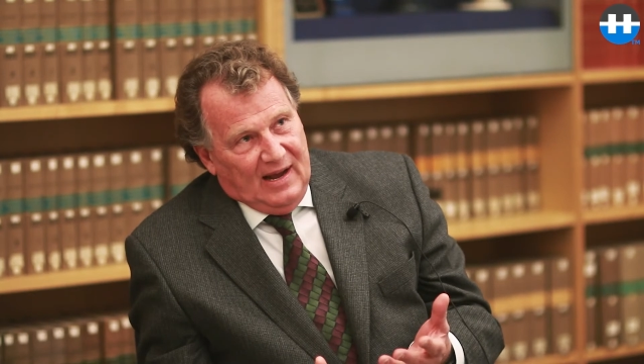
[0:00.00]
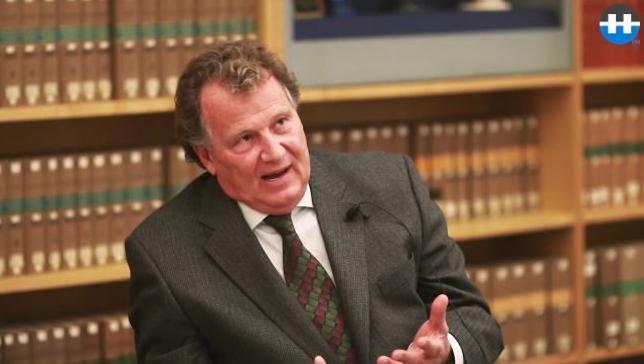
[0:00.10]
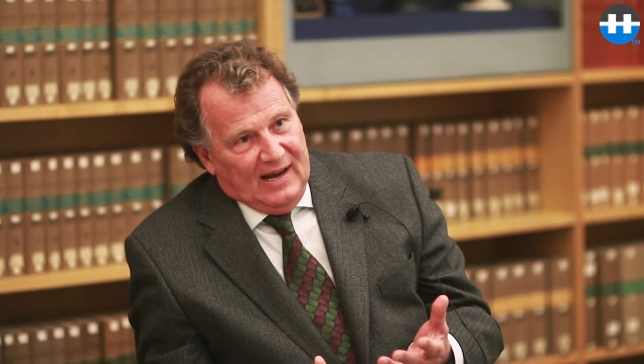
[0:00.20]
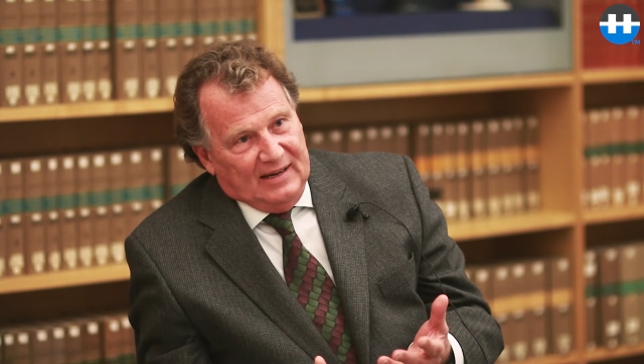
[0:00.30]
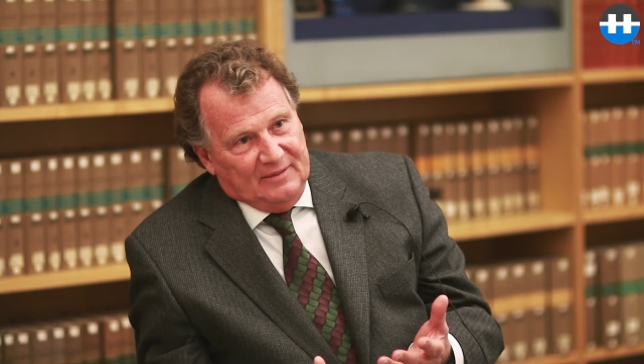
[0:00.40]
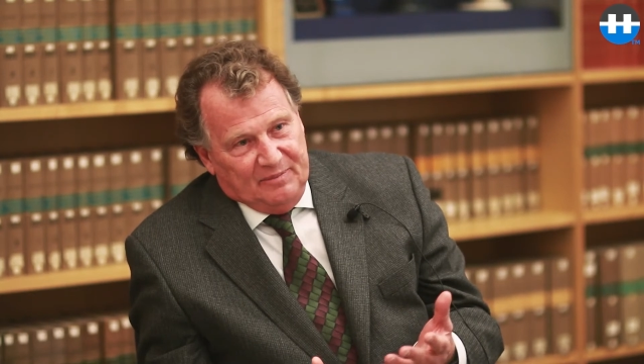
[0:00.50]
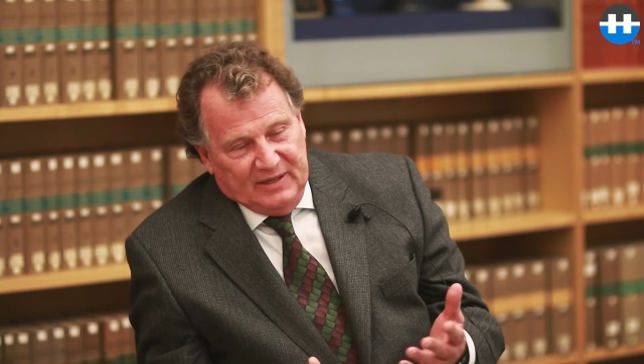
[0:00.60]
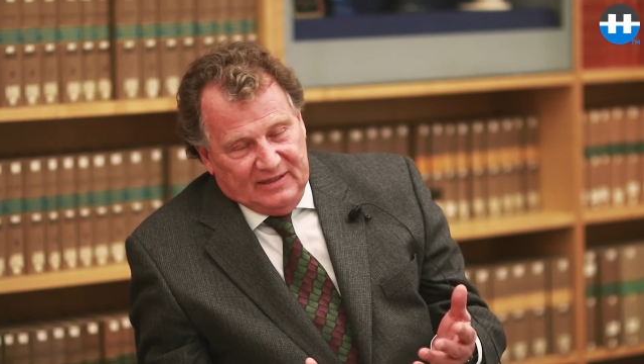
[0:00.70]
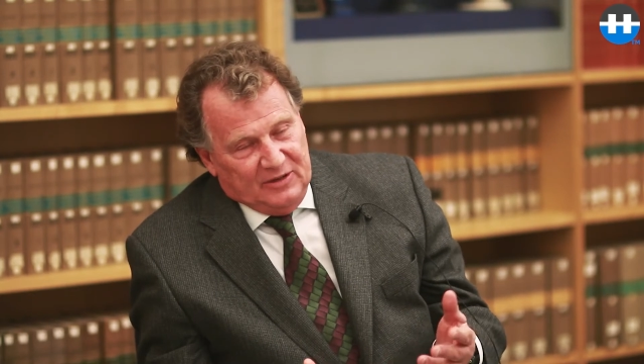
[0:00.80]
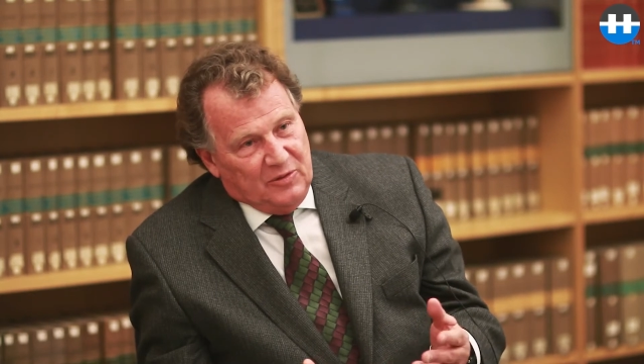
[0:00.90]
And
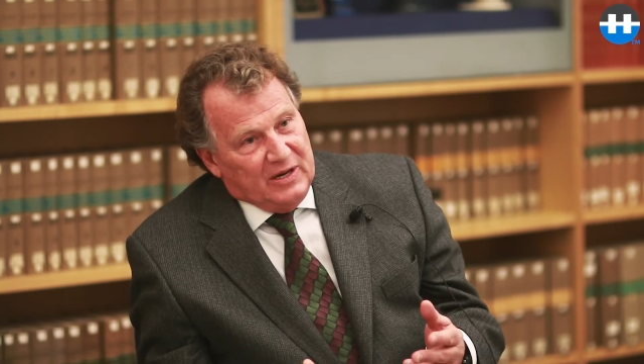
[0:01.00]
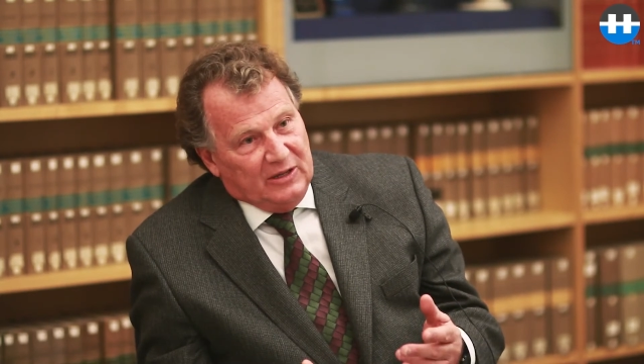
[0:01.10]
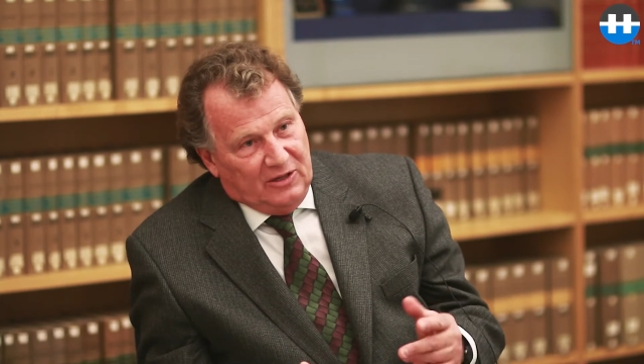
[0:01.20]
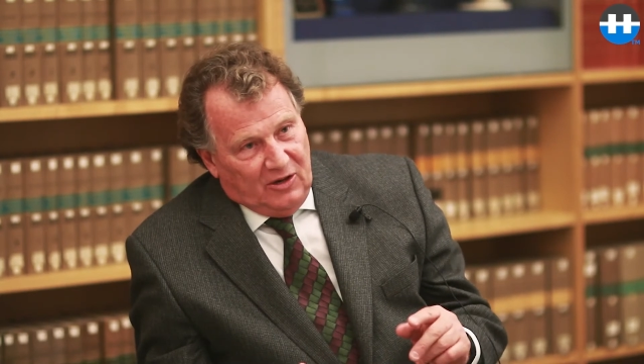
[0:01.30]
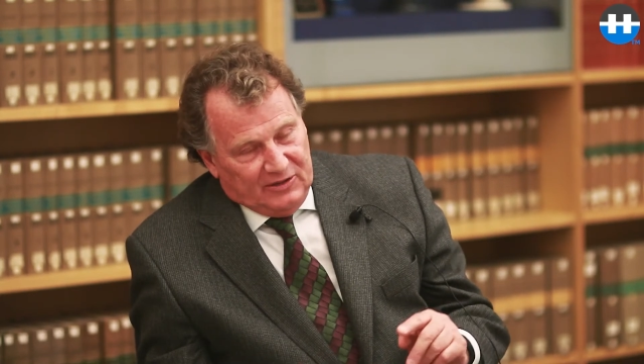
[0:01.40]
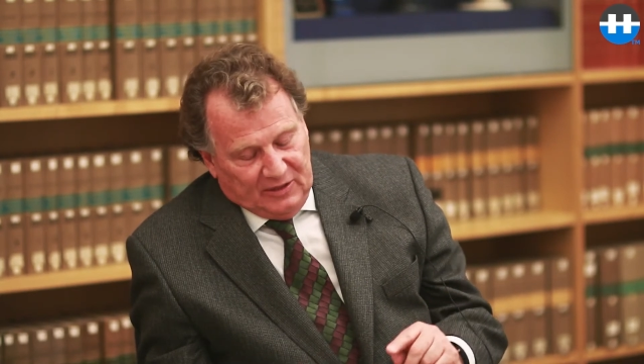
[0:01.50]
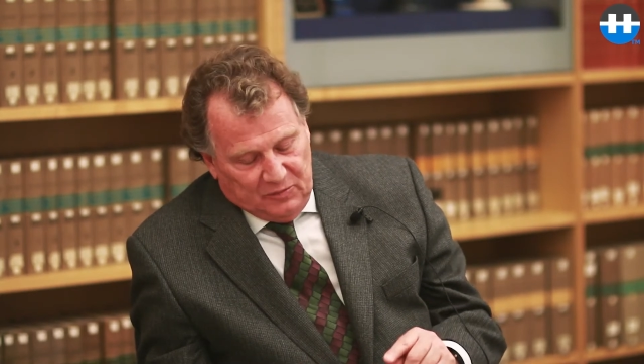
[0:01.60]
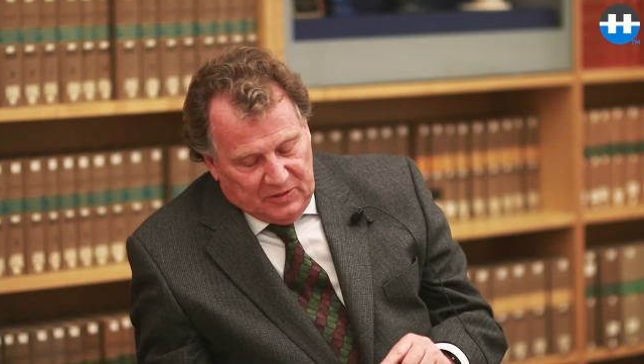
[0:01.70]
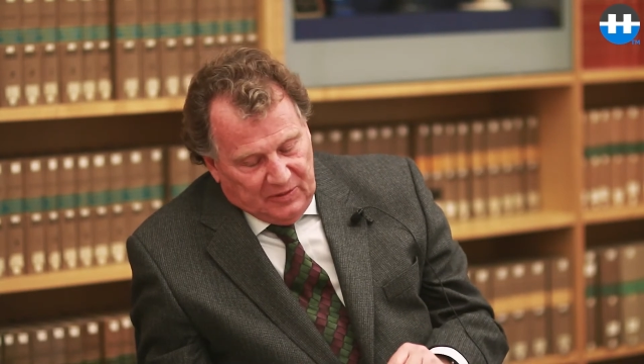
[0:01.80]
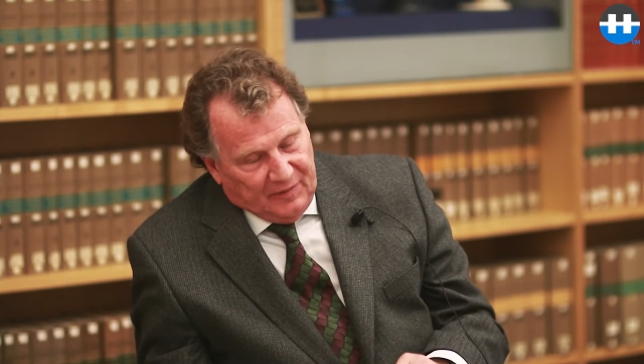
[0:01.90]
basically you need contact
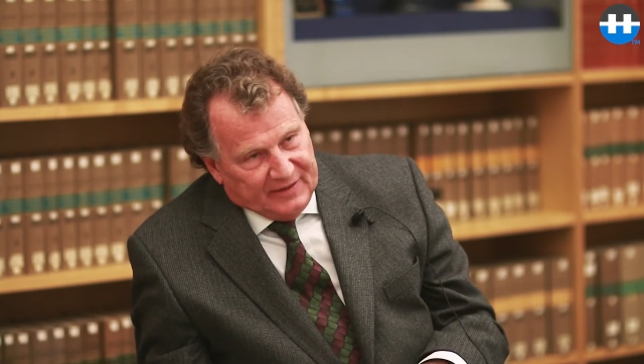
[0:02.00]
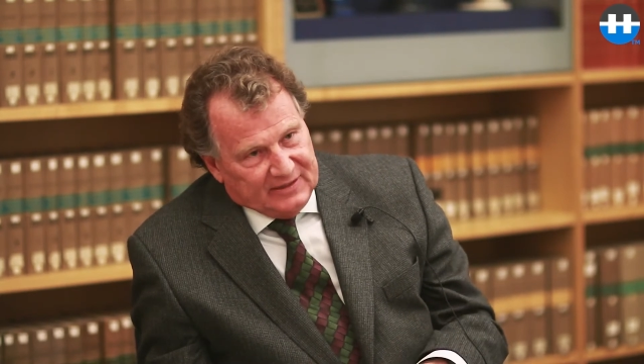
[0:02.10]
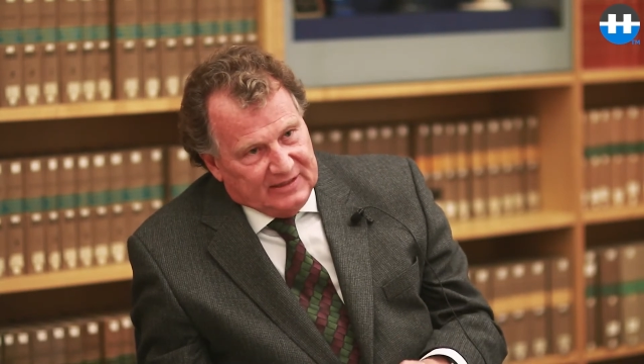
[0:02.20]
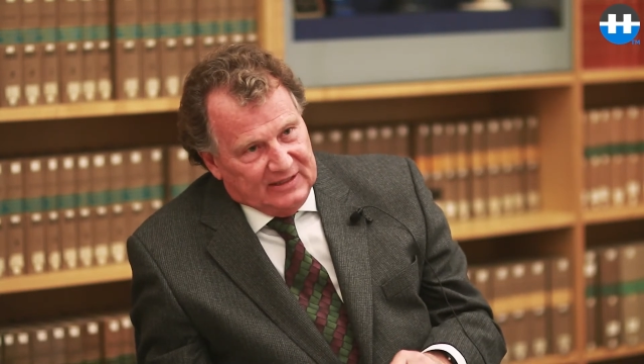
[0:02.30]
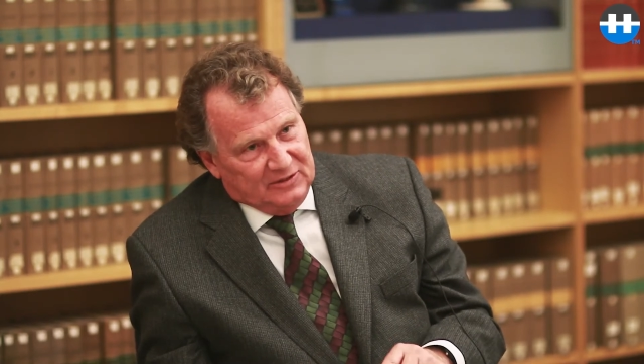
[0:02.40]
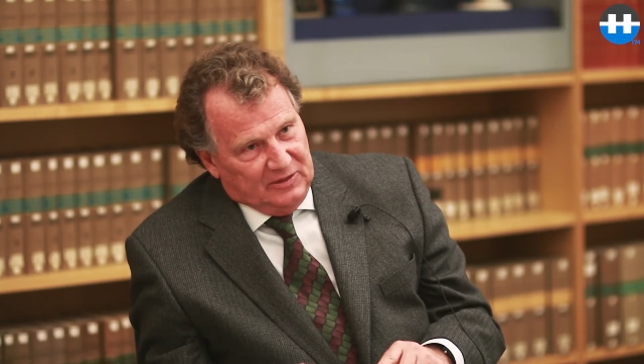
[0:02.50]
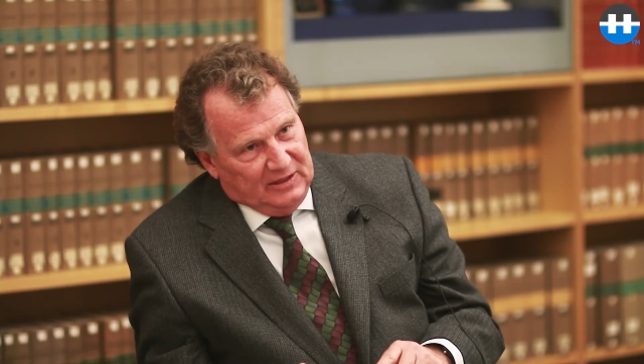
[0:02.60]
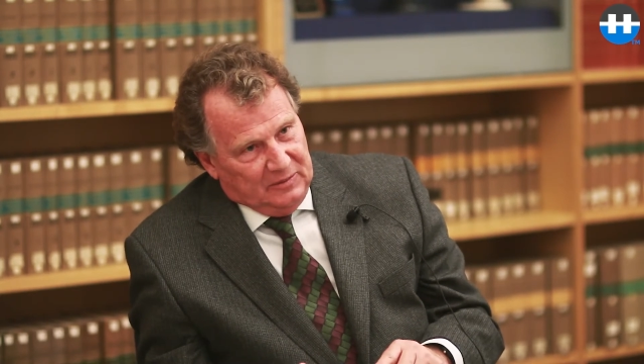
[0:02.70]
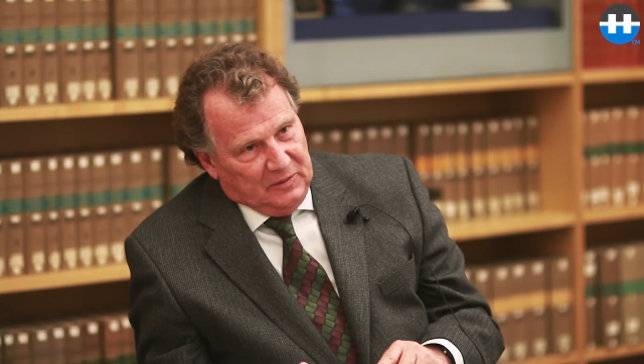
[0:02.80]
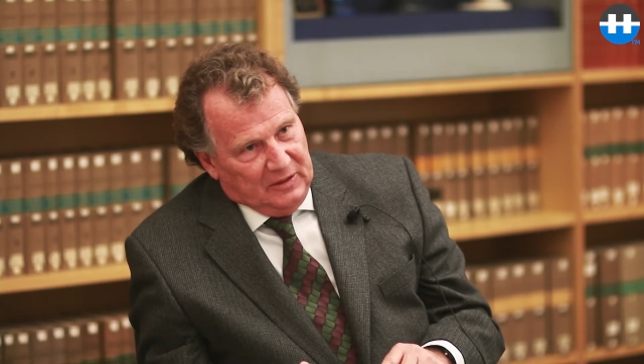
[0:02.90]
with universities, you
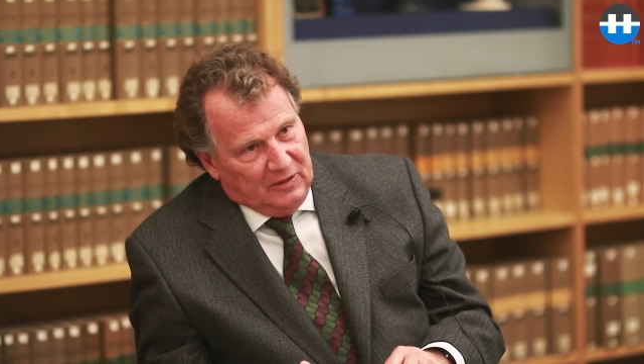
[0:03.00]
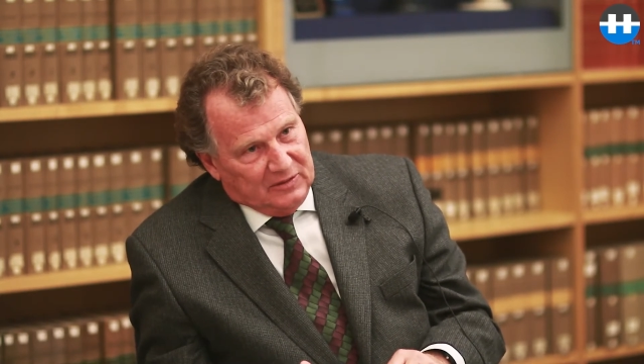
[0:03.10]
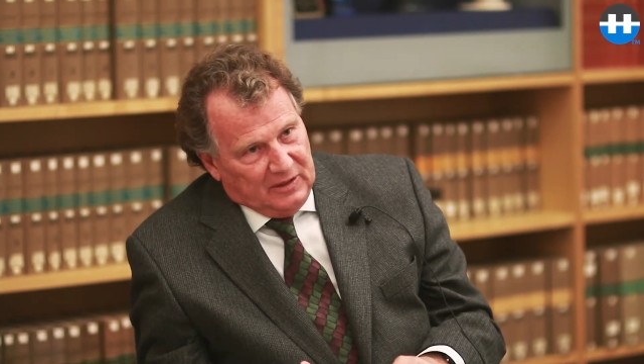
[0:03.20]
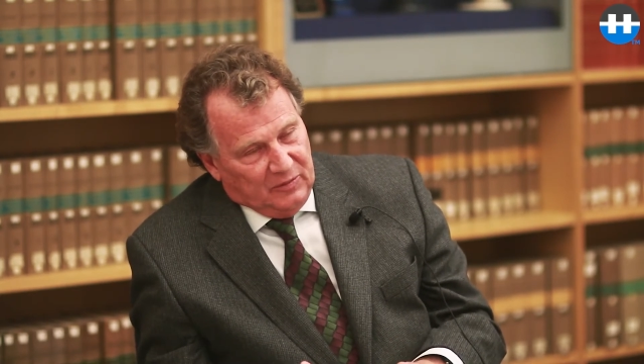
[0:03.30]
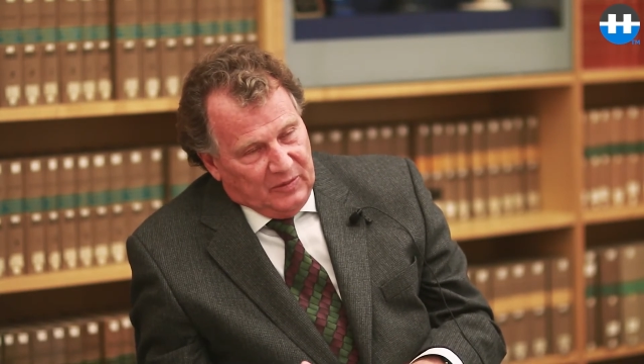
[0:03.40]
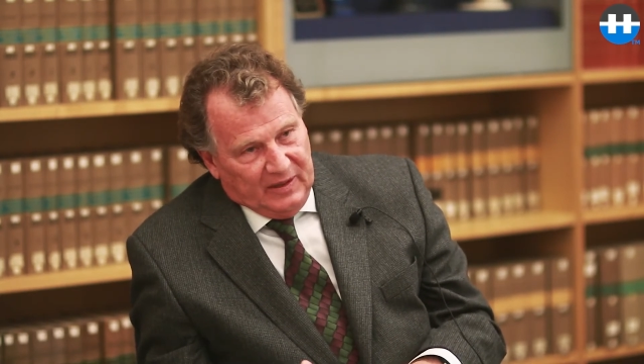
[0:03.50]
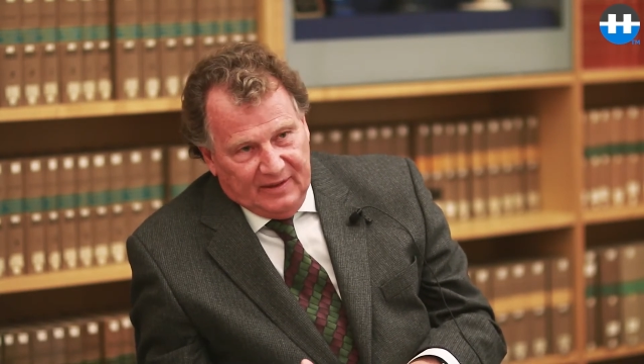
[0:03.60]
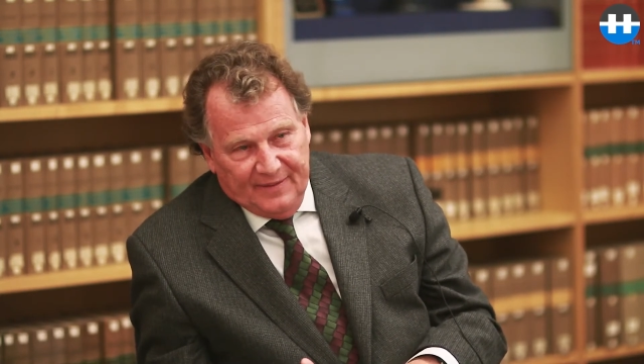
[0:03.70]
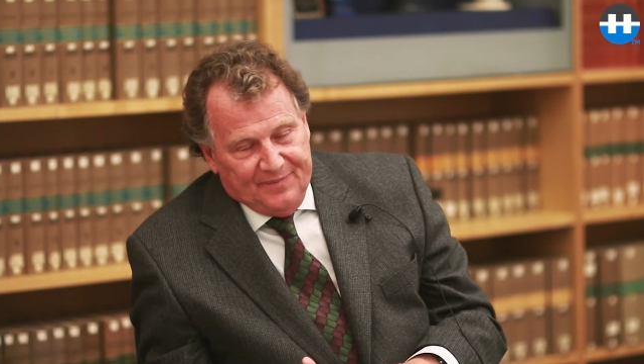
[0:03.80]
need to be in contact with